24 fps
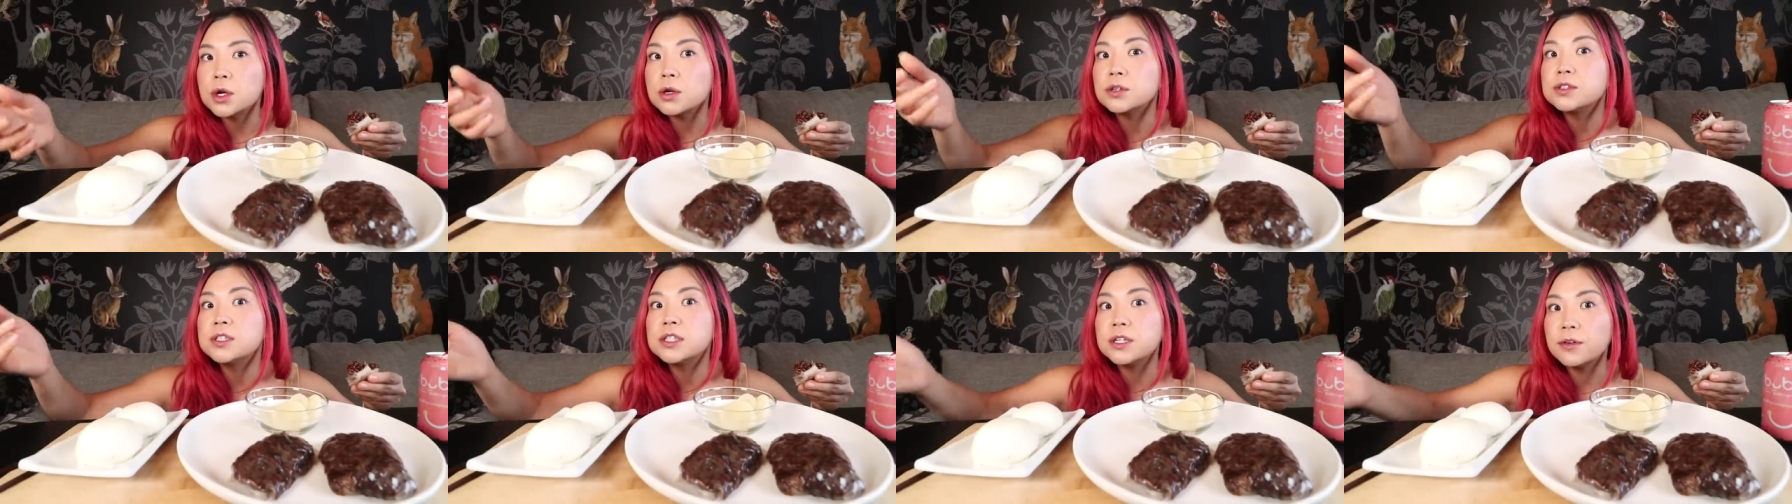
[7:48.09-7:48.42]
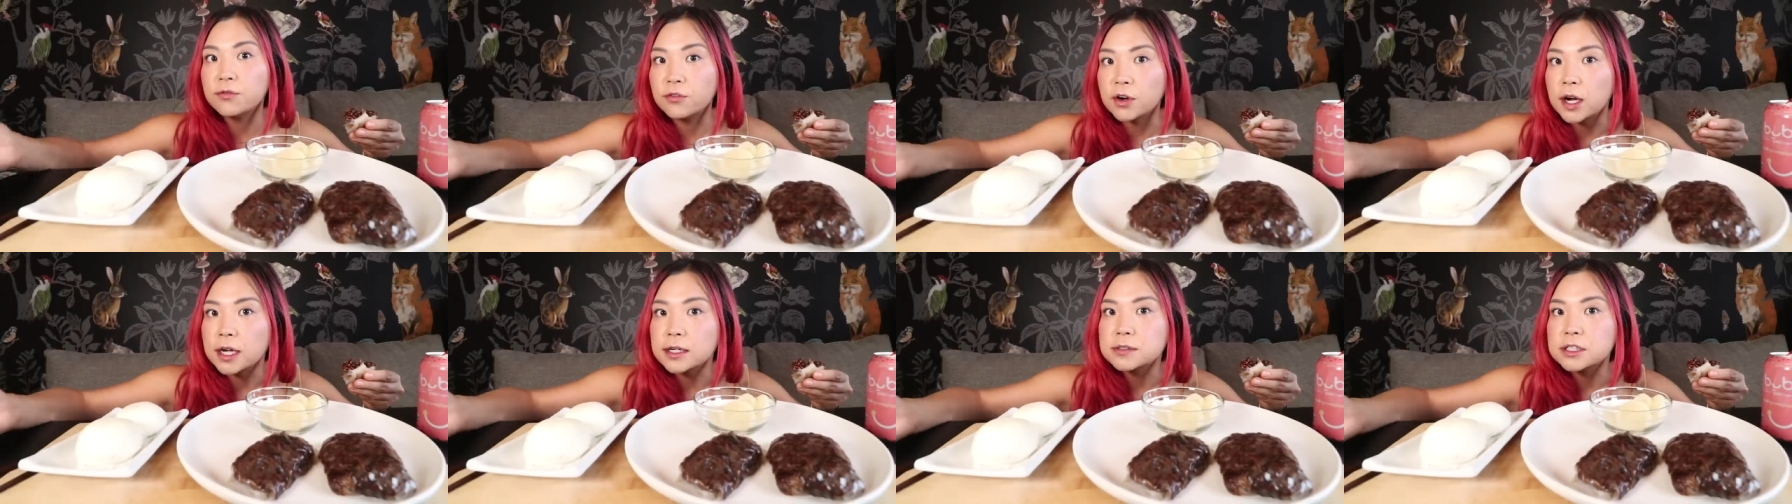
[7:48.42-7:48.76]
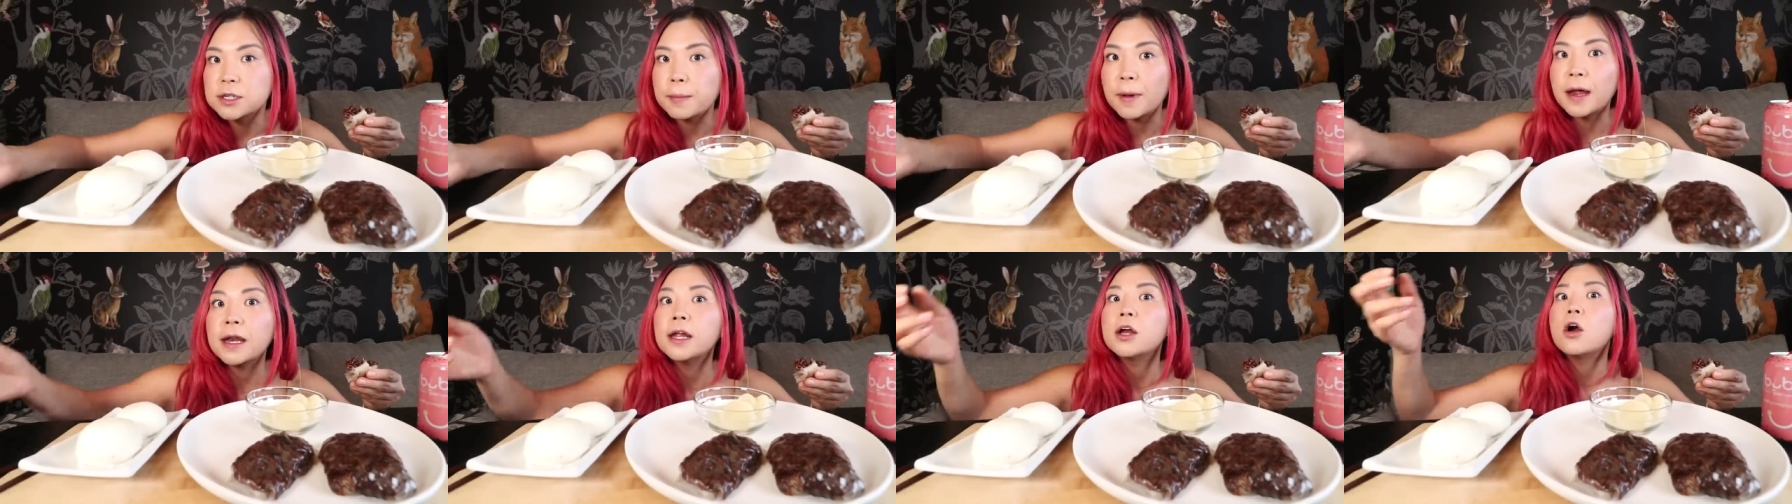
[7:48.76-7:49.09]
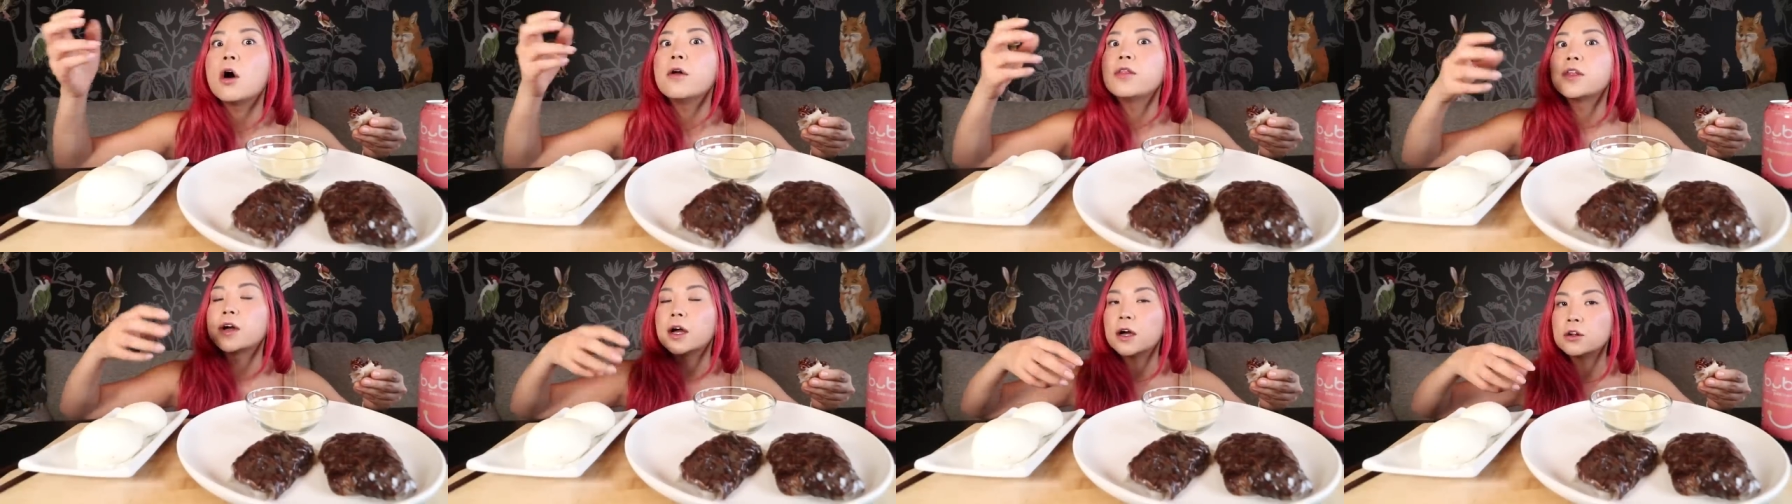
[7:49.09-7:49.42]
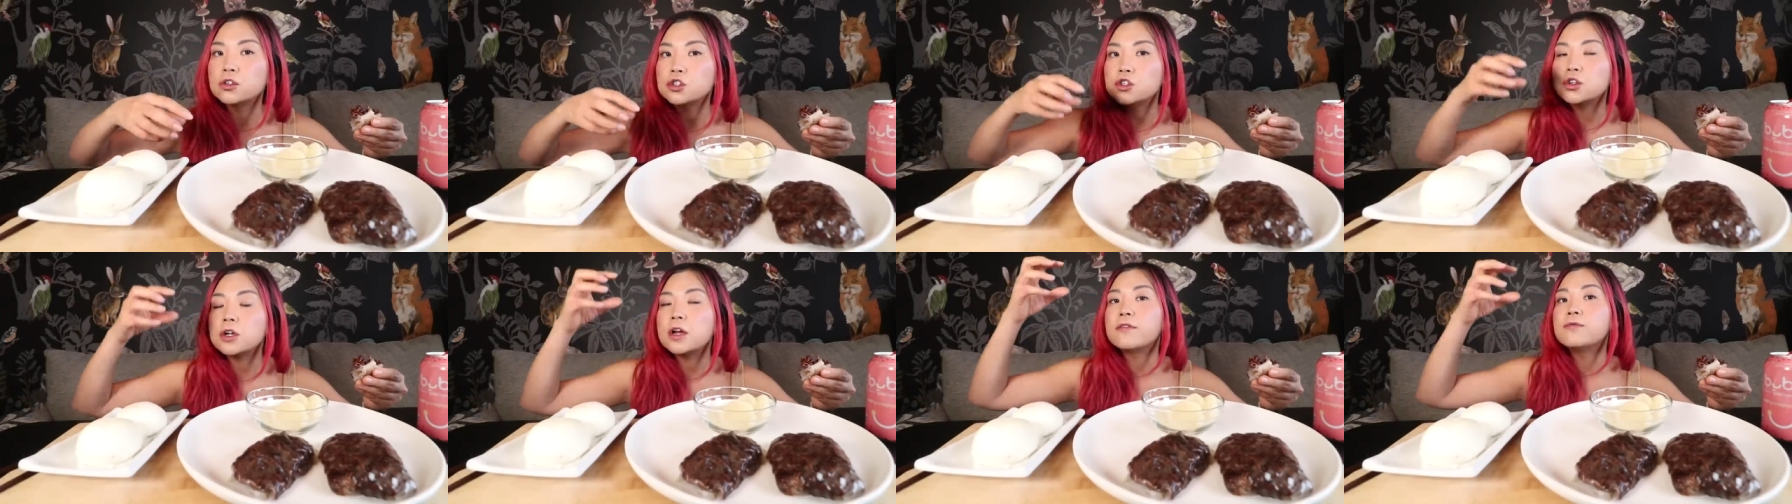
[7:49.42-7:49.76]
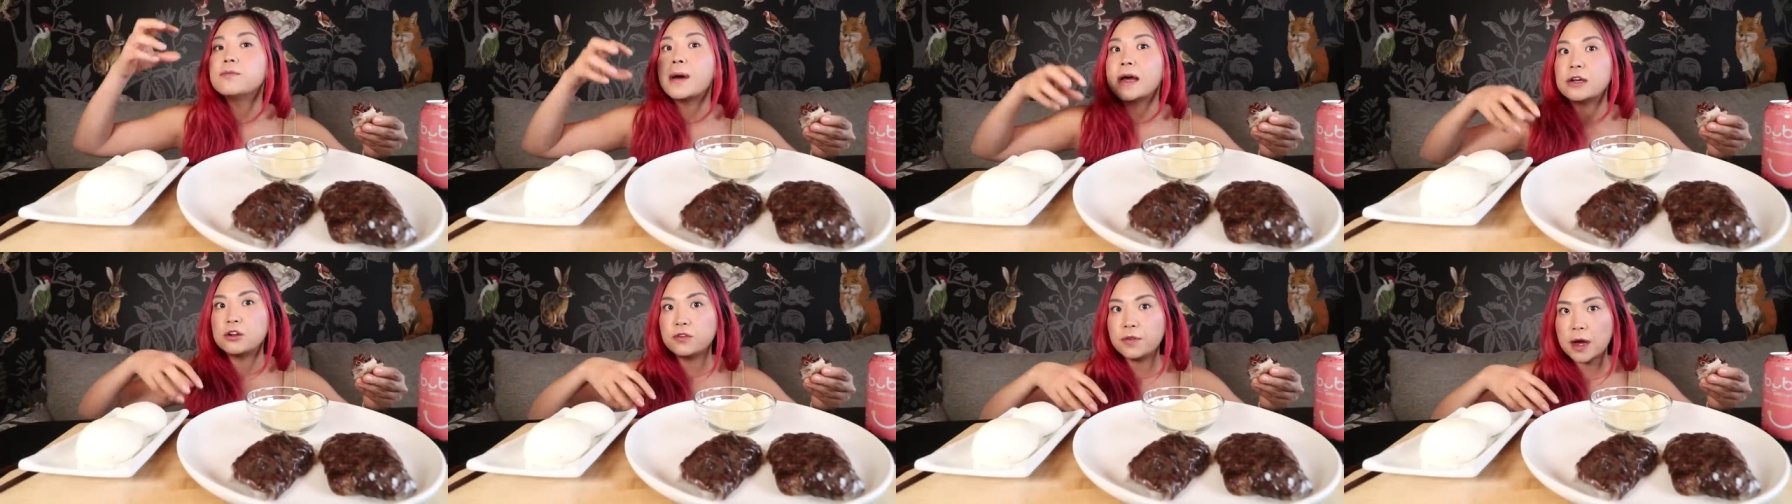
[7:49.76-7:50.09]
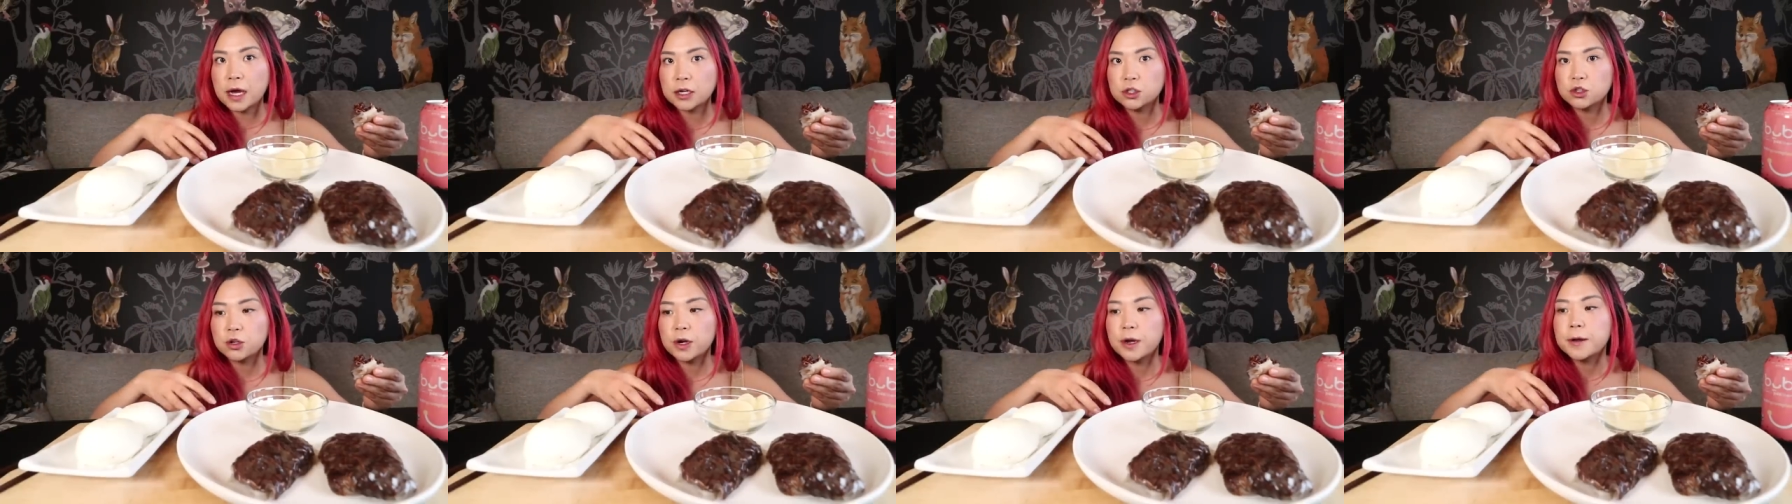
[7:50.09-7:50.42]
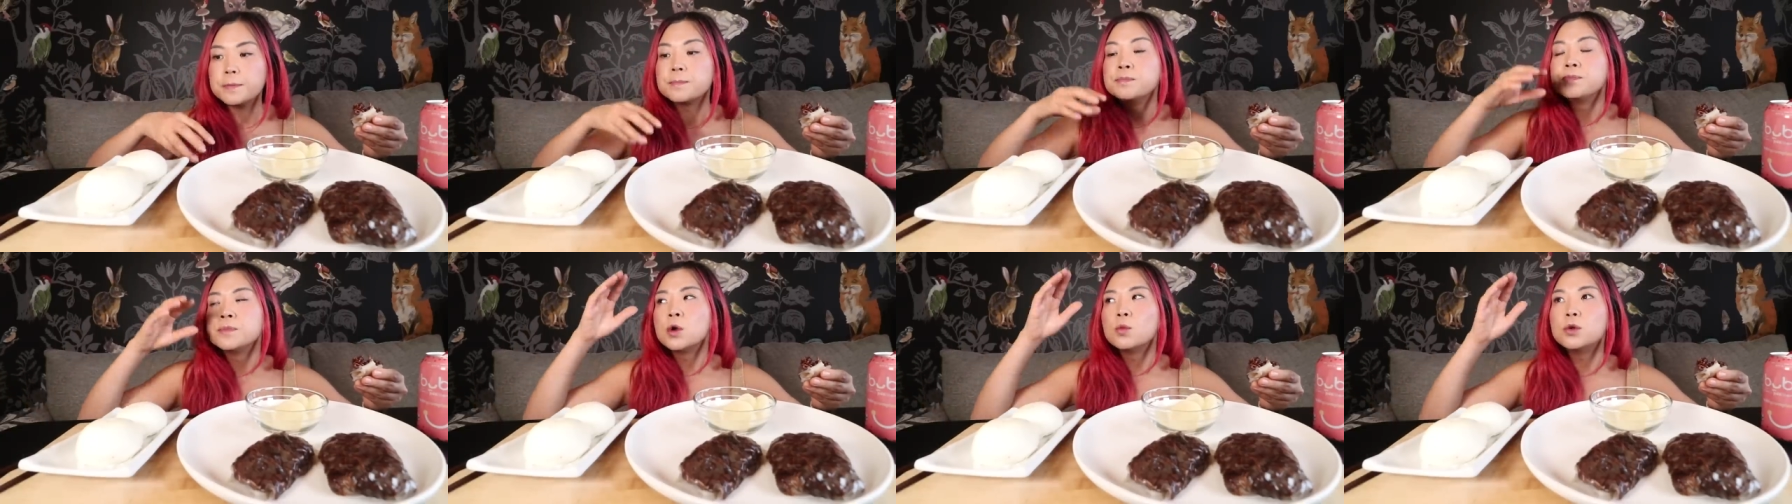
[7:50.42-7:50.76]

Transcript: are different depending on the country of manufacturing,